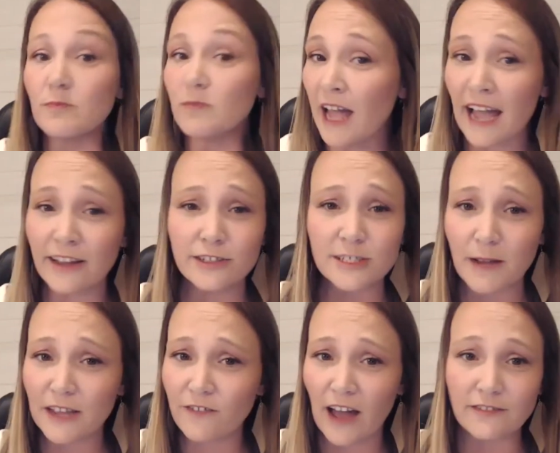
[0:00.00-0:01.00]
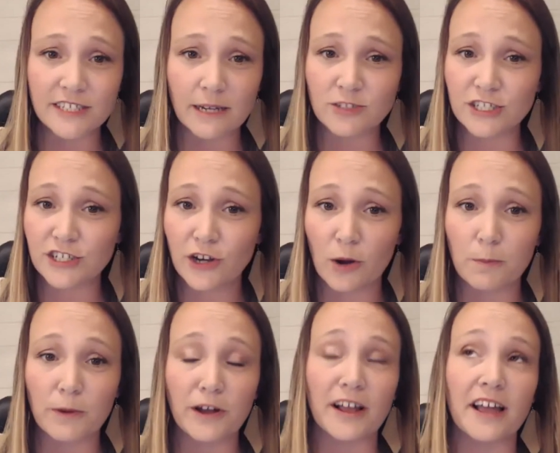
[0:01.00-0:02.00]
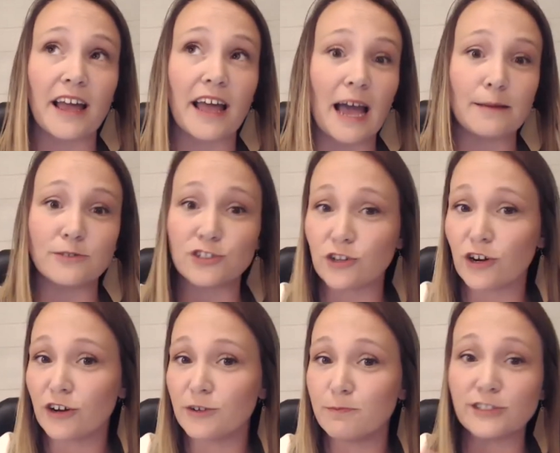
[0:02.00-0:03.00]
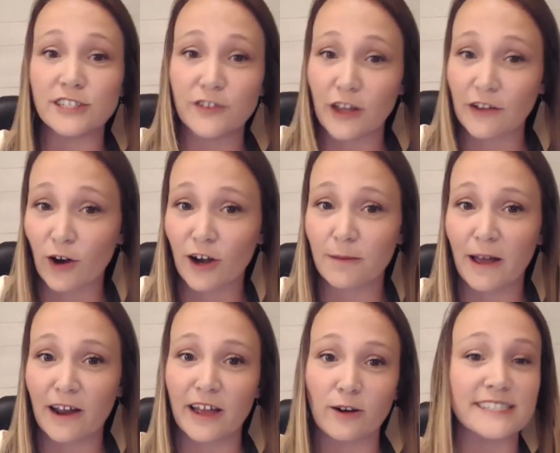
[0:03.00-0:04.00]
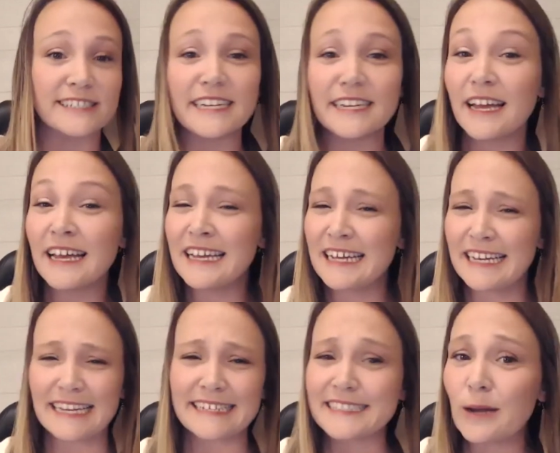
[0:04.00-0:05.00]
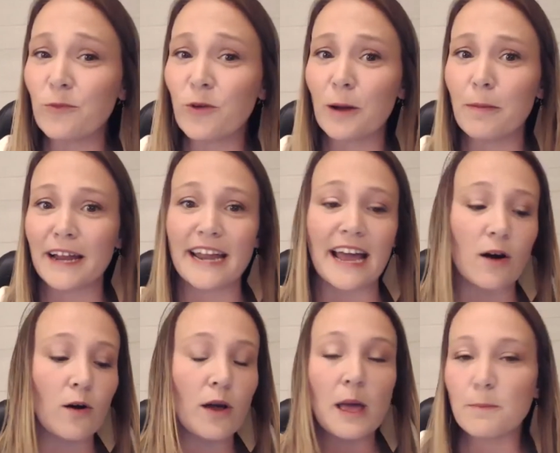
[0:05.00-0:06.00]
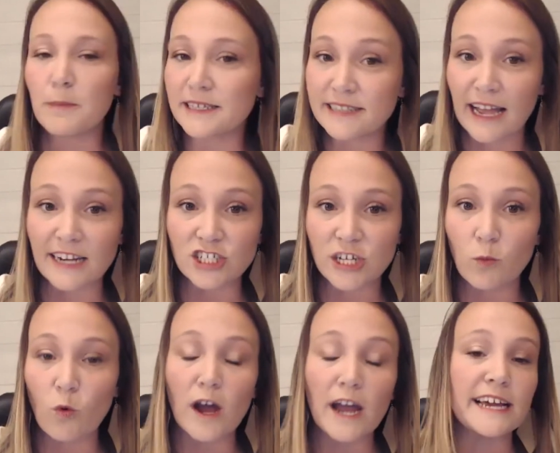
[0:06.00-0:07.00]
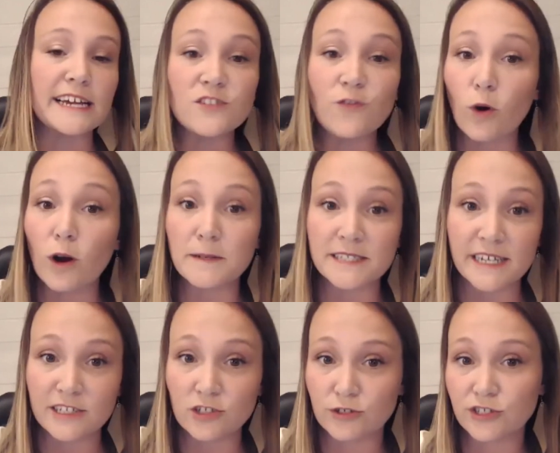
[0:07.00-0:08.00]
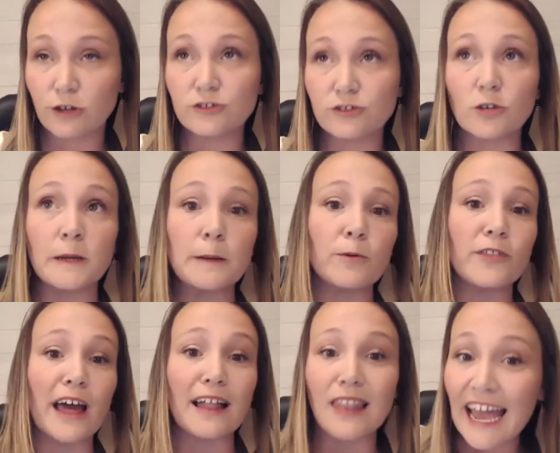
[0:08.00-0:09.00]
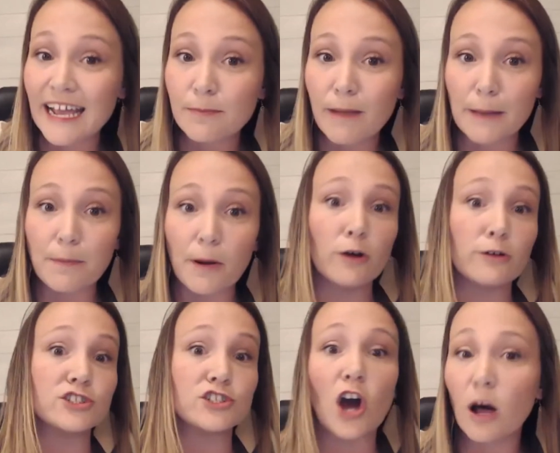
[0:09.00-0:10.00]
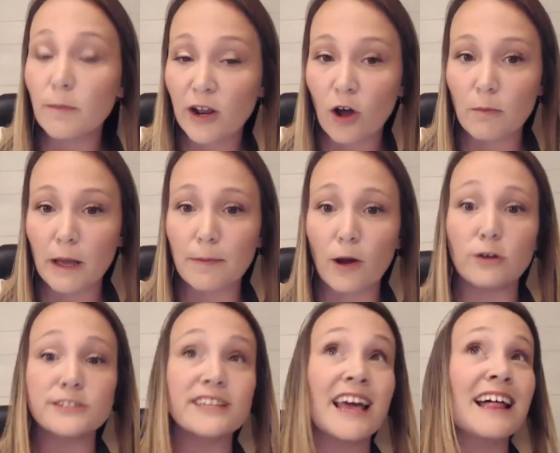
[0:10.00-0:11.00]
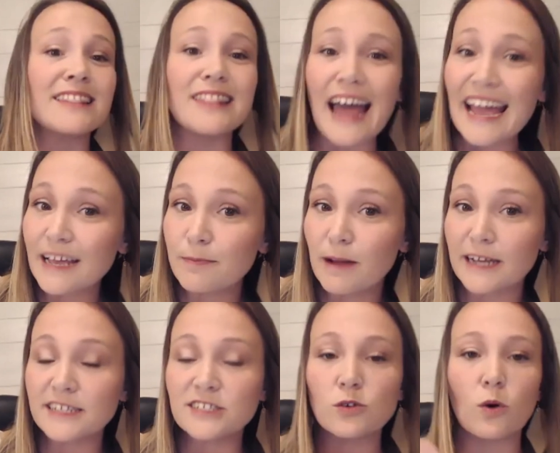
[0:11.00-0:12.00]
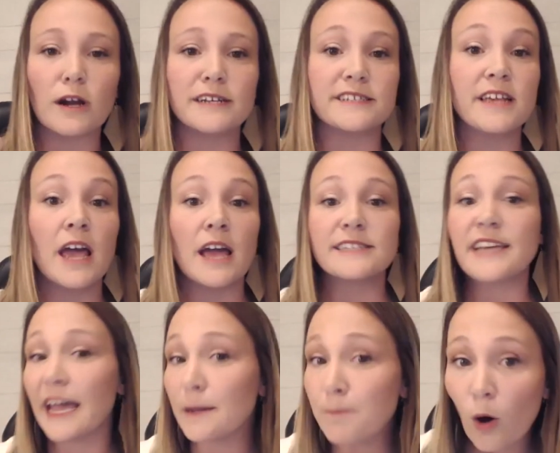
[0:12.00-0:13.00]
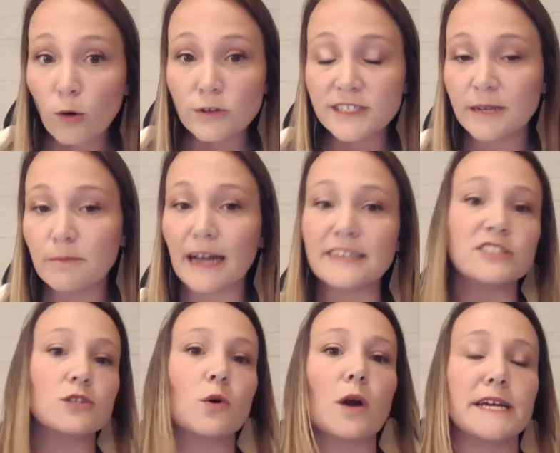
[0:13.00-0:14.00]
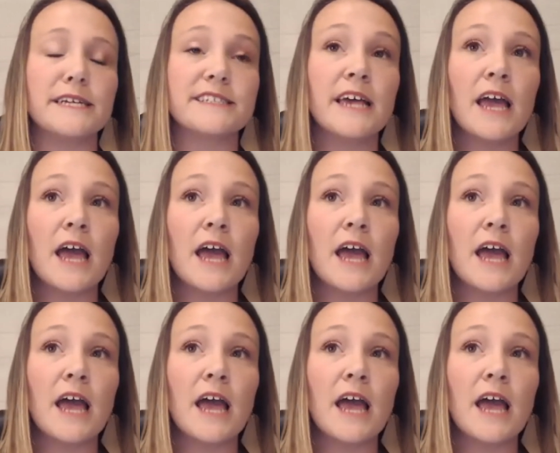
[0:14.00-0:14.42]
I use my 5 subjects notebook. I'm sure most of you have heard about it or seen it somewhere by now, but section 1 is for potentials. Those are people that like my posts, comment on my posts, like my stories, take polls in my stories.